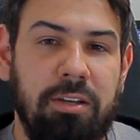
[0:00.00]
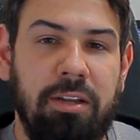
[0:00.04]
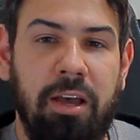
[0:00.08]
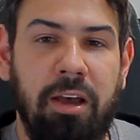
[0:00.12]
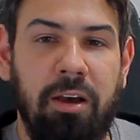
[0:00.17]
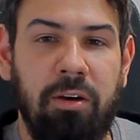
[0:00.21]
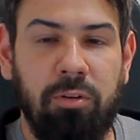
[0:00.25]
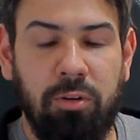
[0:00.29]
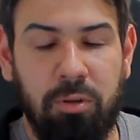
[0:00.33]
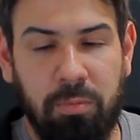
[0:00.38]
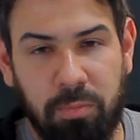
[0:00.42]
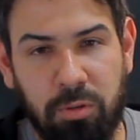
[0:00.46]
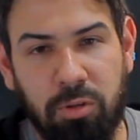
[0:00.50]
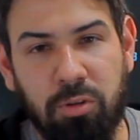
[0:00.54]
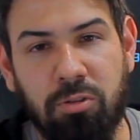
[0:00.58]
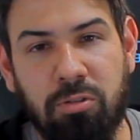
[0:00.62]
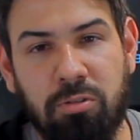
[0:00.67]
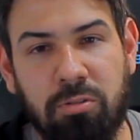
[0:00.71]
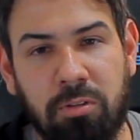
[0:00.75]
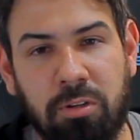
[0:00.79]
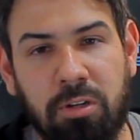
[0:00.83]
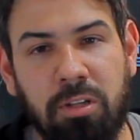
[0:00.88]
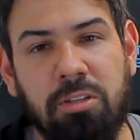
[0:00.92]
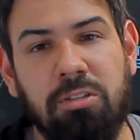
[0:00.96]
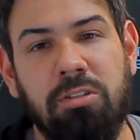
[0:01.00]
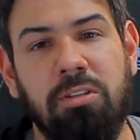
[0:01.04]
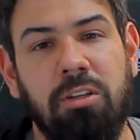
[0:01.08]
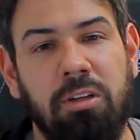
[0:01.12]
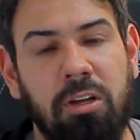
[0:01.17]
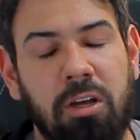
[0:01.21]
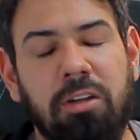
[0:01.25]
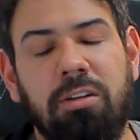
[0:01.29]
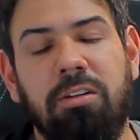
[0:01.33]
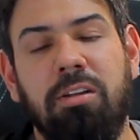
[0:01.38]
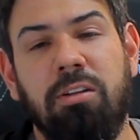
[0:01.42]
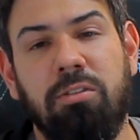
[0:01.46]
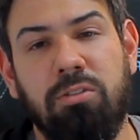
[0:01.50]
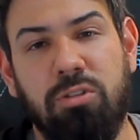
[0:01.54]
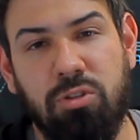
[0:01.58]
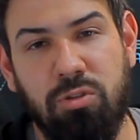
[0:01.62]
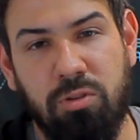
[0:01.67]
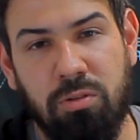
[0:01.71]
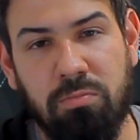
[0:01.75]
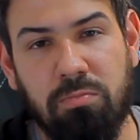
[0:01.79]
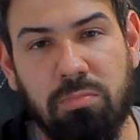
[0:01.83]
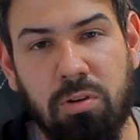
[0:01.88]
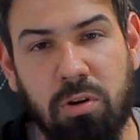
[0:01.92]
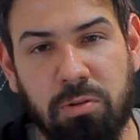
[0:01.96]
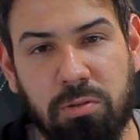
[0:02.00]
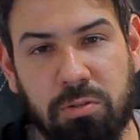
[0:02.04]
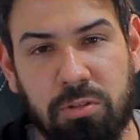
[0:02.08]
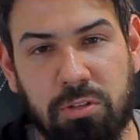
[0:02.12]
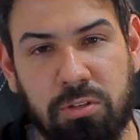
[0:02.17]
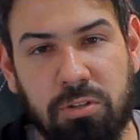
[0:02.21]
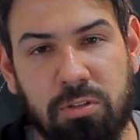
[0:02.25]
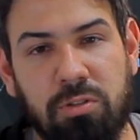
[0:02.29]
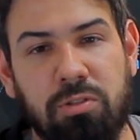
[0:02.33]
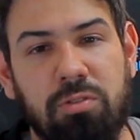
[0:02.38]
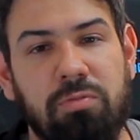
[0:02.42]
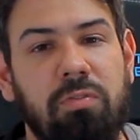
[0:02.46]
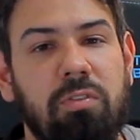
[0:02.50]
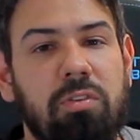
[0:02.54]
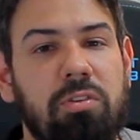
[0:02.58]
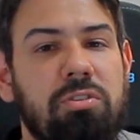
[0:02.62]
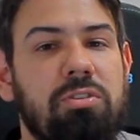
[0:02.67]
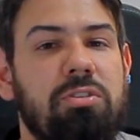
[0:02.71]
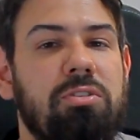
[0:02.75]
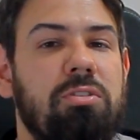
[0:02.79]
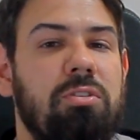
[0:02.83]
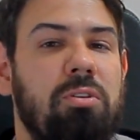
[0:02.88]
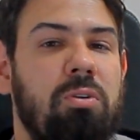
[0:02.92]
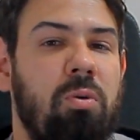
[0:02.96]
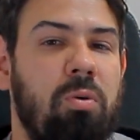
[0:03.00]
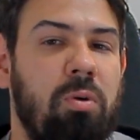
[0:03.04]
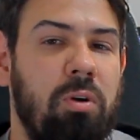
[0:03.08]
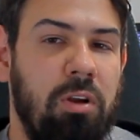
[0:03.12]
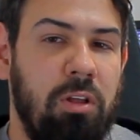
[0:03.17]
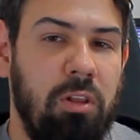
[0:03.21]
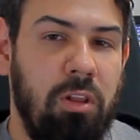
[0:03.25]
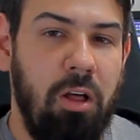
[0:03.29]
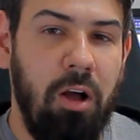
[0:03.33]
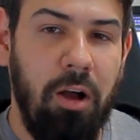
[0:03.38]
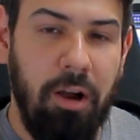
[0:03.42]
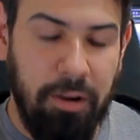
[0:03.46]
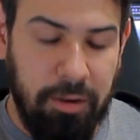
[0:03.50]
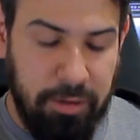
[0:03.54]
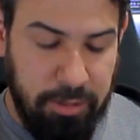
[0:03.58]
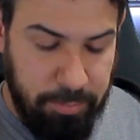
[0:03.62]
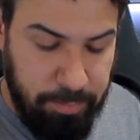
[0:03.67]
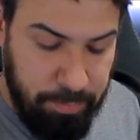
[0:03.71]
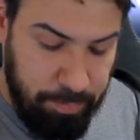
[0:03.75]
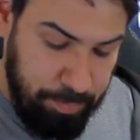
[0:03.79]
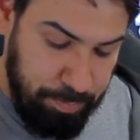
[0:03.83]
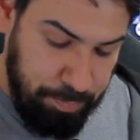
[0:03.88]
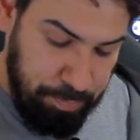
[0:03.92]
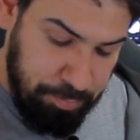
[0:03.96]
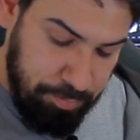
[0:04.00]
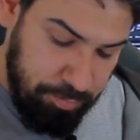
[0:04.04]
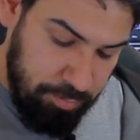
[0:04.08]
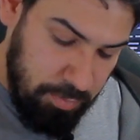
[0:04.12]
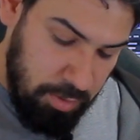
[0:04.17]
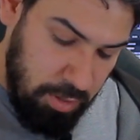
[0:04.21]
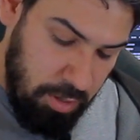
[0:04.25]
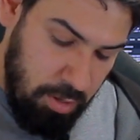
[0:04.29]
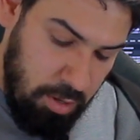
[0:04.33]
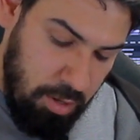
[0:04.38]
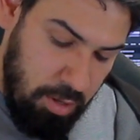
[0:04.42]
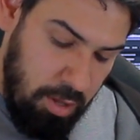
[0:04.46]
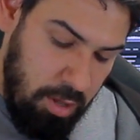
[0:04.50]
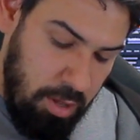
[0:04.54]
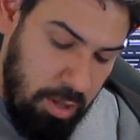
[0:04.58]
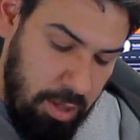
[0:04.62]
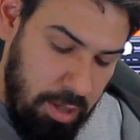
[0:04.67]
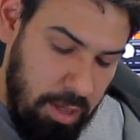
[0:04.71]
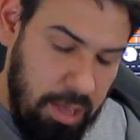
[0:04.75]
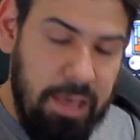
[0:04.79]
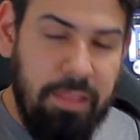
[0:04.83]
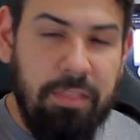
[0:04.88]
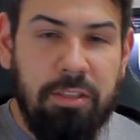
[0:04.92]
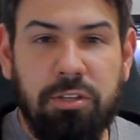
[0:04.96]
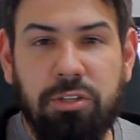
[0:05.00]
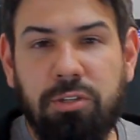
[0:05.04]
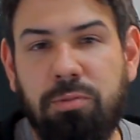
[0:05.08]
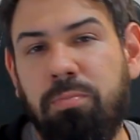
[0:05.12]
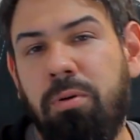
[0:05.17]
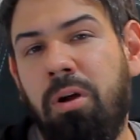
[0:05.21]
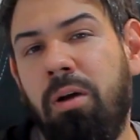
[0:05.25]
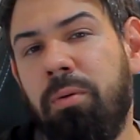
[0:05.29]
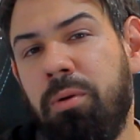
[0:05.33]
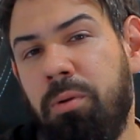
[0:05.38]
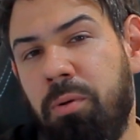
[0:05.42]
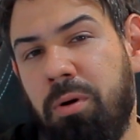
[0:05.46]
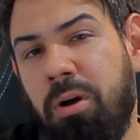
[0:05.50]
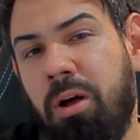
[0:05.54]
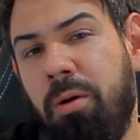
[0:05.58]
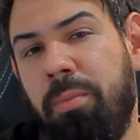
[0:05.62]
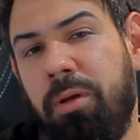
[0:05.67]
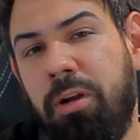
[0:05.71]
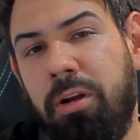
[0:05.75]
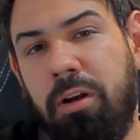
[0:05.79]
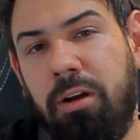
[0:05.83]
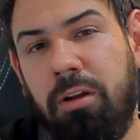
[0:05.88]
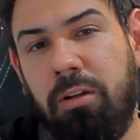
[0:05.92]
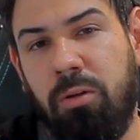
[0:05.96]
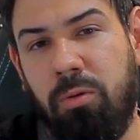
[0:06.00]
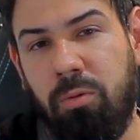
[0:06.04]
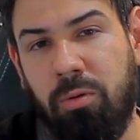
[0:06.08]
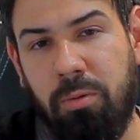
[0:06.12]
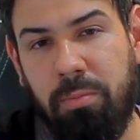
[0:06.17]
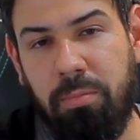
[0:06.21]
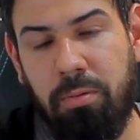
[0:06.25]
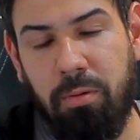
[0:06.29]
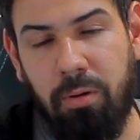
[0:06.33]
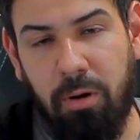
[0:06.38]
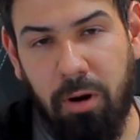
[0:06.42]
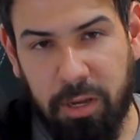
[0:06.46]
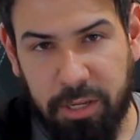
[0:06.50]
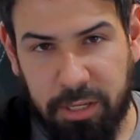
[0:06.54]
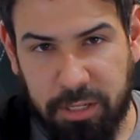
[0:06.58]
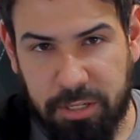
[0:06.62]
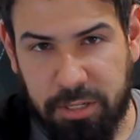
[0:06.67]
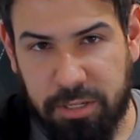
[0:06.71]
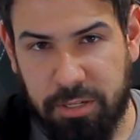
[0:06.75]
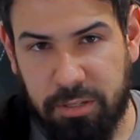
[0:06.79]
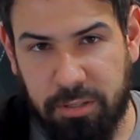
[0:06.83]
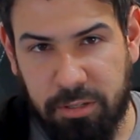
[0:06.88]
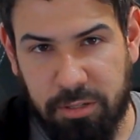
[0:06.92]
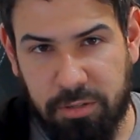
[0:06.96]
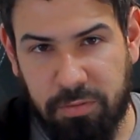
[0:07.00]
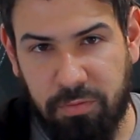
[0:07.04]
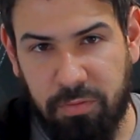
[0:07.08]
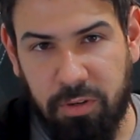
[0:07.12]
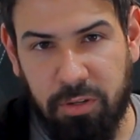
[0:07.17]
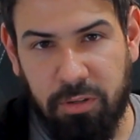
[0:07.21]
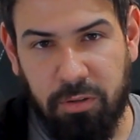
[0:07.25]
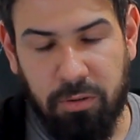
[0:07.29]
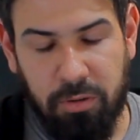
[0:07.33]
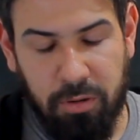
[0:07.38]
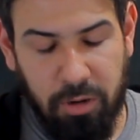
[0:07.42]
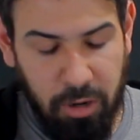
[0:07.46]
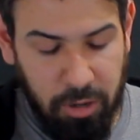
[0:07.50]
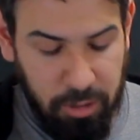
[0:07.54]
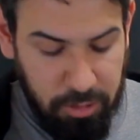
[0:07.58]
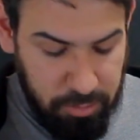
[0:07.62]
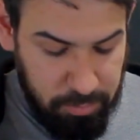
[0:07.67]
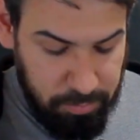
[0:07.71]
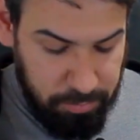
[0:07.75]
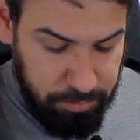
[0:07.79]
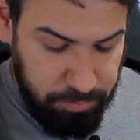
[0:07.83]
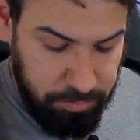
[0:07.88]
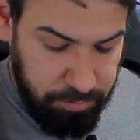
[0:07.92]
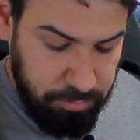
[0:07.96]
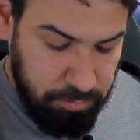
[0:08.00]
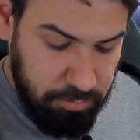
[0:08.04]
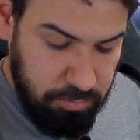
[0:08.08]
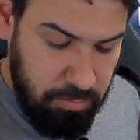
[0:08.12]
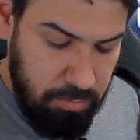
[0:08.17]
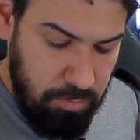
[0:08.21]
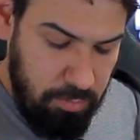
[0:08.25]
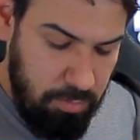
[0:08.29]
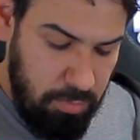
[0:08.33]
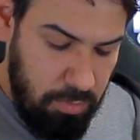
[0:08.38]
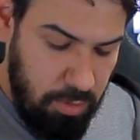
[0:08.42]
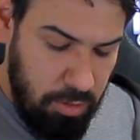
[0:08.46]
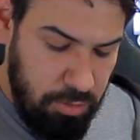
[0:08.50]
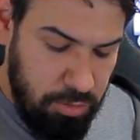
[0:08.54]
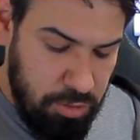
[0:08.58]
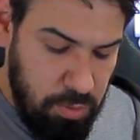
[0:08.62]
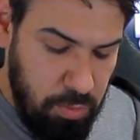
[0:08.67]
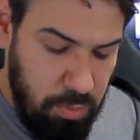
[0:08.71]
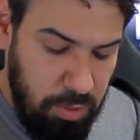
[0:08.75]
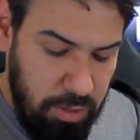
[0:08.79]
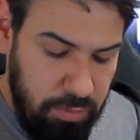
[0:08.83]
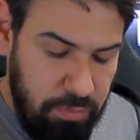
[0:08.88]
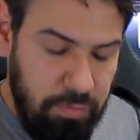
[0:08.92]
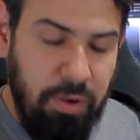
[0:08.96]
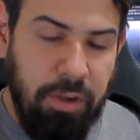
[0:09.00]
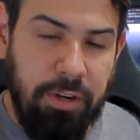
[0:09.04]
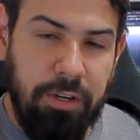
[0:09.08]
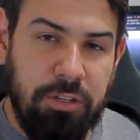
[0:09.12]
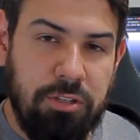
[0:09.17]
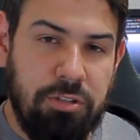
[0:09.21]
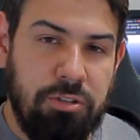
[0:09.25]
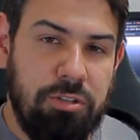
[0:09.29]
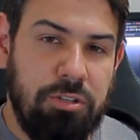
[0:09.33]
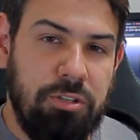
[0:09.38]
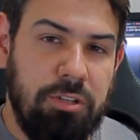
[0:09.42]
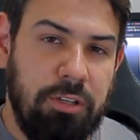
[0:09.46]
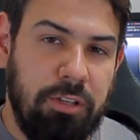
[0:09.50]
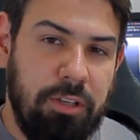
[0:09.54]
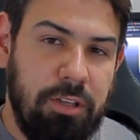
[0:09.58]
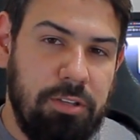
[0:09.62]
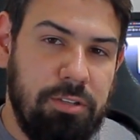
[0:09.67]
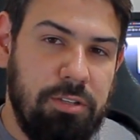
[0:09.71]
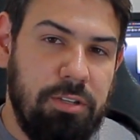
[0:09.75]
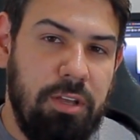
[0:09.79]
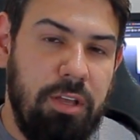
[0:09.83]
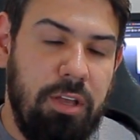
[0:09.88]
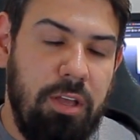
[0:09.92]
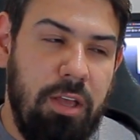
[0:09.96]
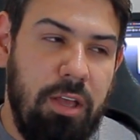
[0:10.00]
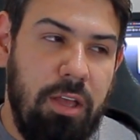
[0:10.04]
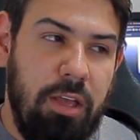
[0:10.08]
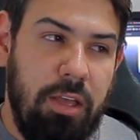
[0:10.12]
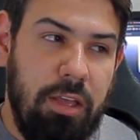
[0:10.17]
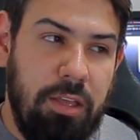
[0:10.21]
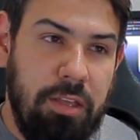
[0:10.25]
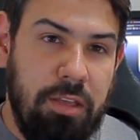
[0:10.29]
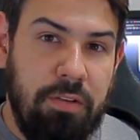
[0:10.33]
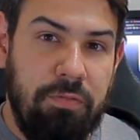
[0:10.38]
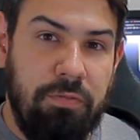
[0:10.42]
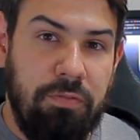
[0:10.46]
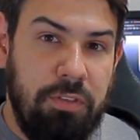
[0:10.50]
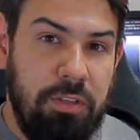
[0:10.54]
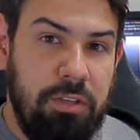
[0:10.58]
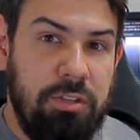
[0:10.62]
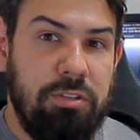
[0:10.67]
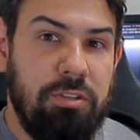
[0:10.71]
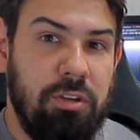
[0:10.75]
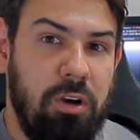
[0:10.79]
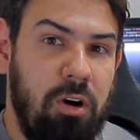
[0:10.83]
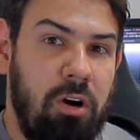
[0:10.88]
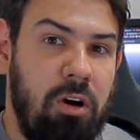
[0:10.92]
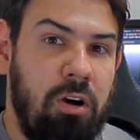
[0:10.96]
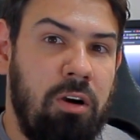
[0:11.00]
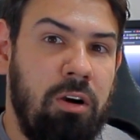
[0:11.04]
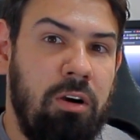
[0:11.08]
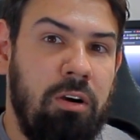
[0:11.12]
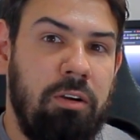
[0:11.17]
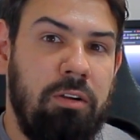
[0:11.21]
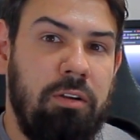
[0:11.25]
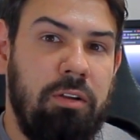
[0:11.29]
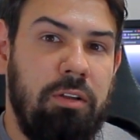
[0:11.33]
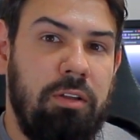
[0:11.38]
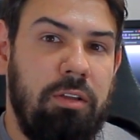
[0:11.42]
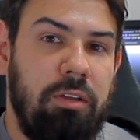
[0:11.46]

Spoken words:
down compute units and the cut down stream processors versus the core clock. And this probably will come in at a lower price, this video card. So what I find interesting is if these are